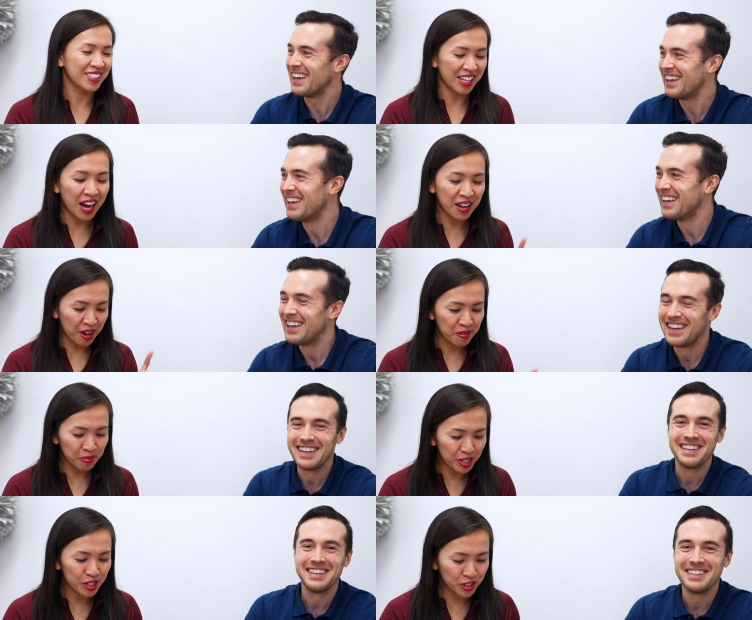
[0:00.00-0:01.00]
Speaker 1: Yes, I, I'm
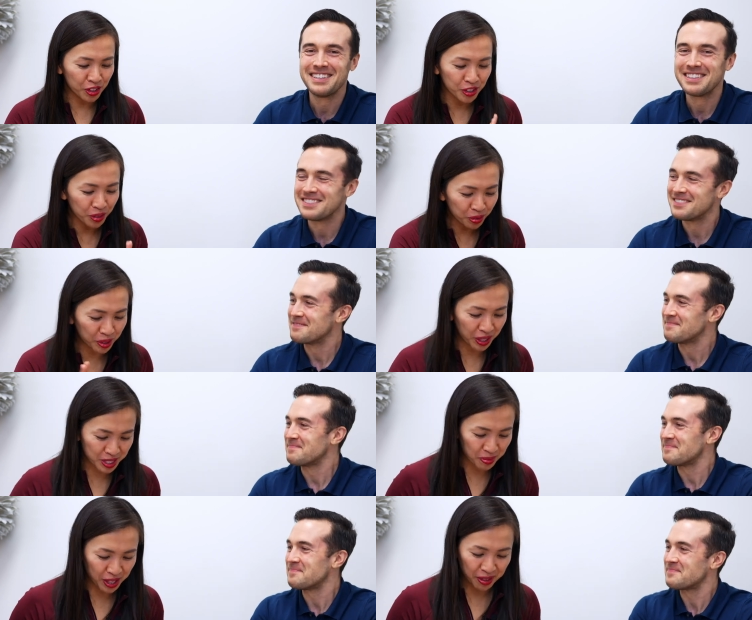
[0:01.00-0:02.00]
pretty sure you will
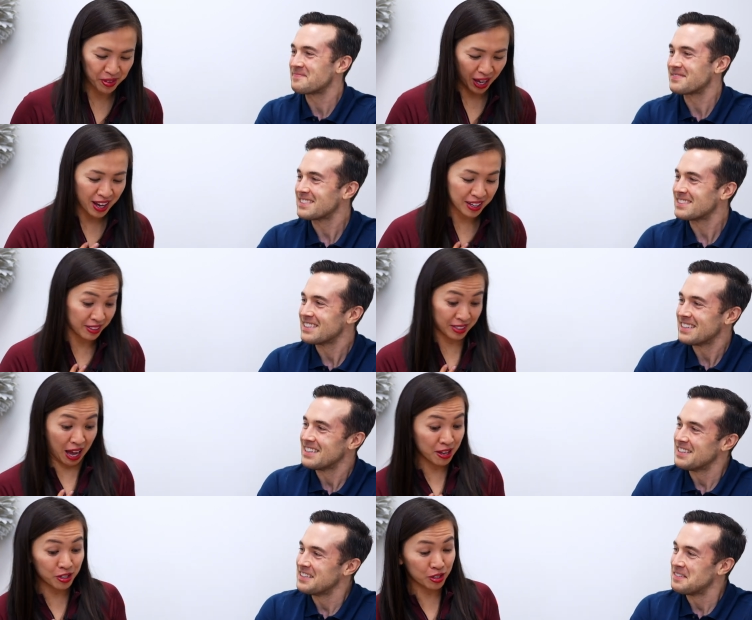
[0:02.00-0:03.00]
explain, but I
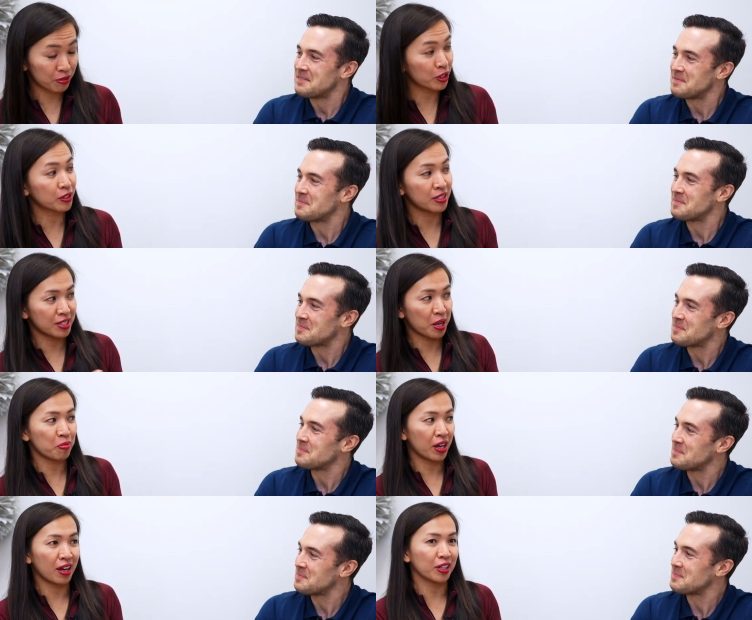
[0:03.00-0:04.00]
I just feel the
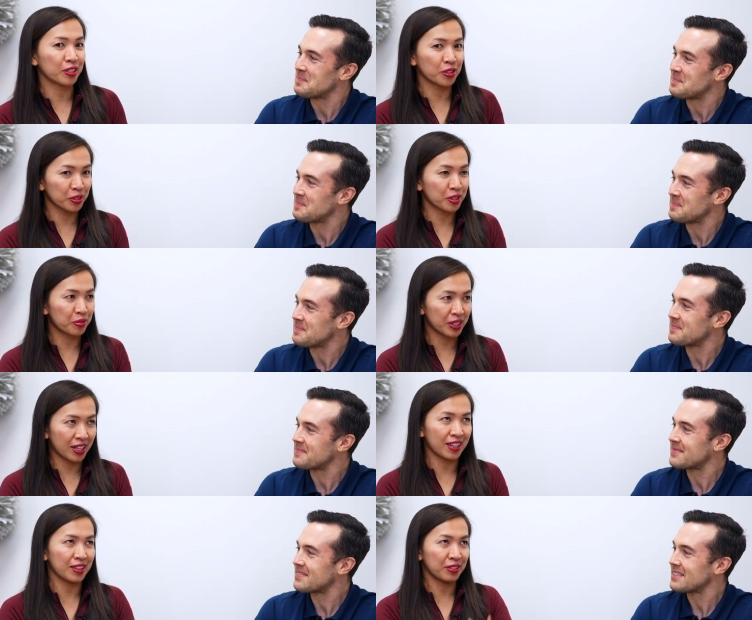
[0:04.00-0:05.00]
same way. I could totally
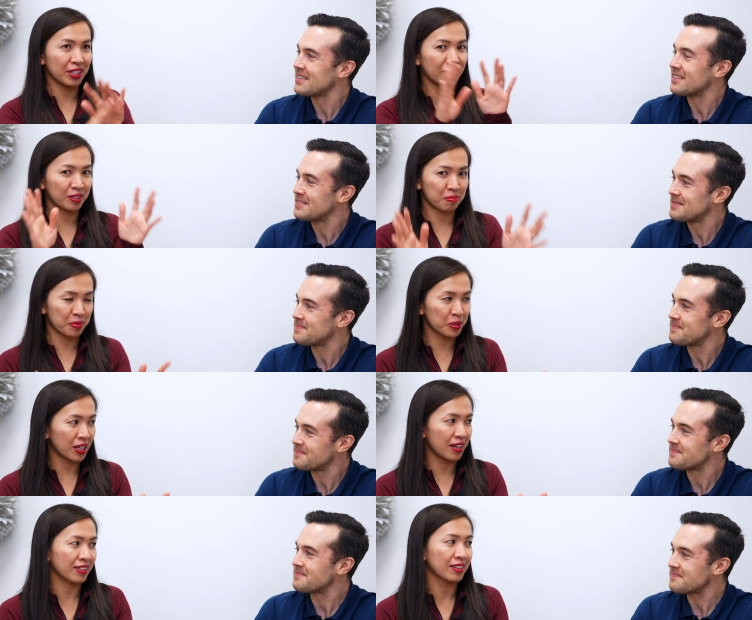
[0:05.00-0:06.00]
relate. Looking at the
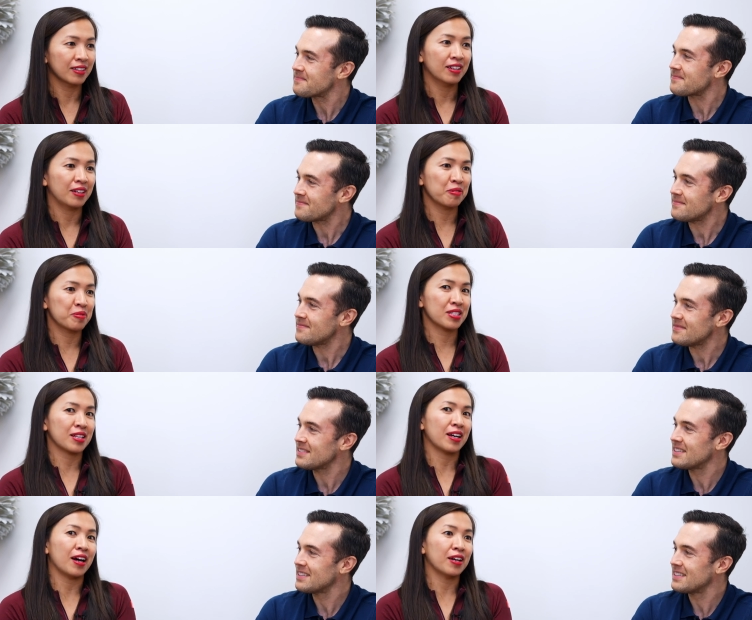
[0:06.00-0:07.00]
building. I'm just
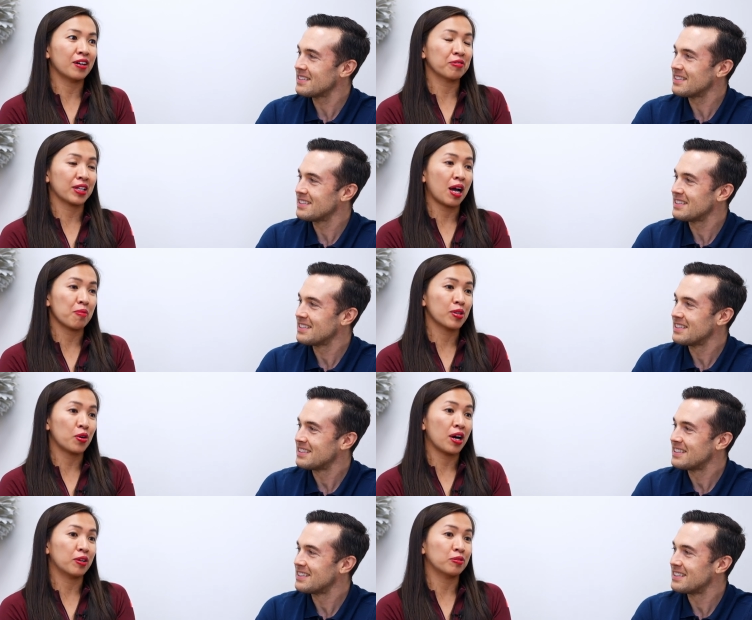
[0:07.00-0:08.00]
like, I don't have the
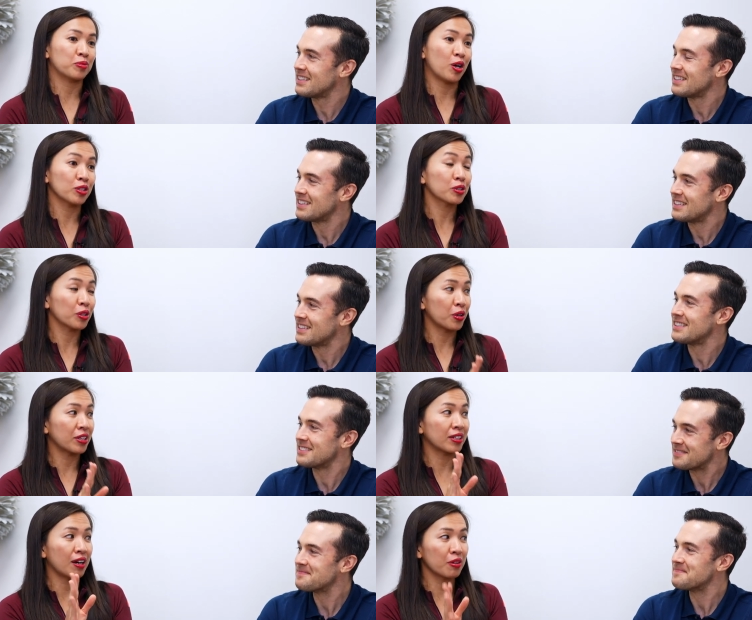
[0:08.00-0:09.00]
capital. I don't want to learn
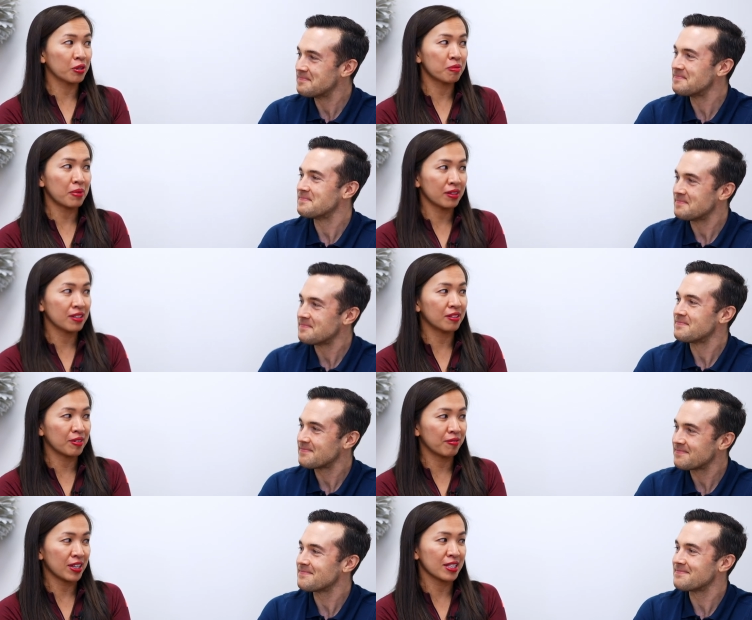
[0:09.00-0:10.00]
another method of
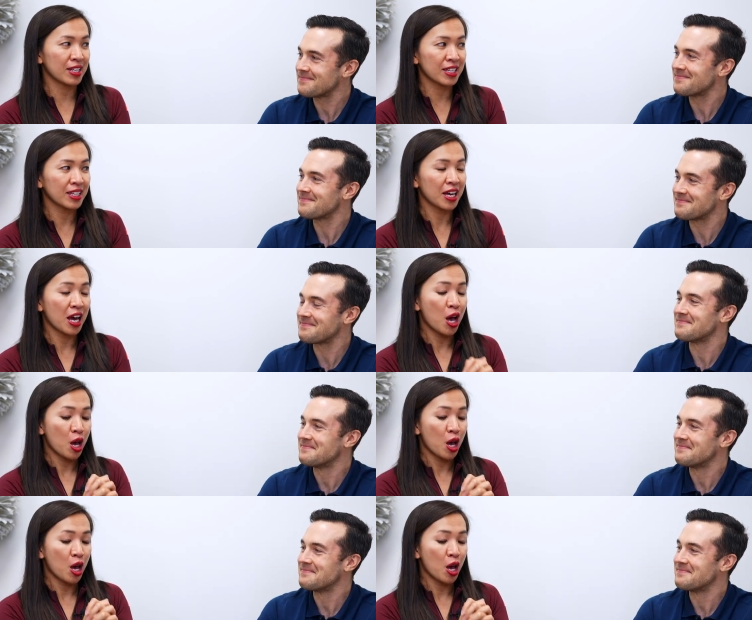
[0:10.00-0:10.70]
investing. Mm-hmm.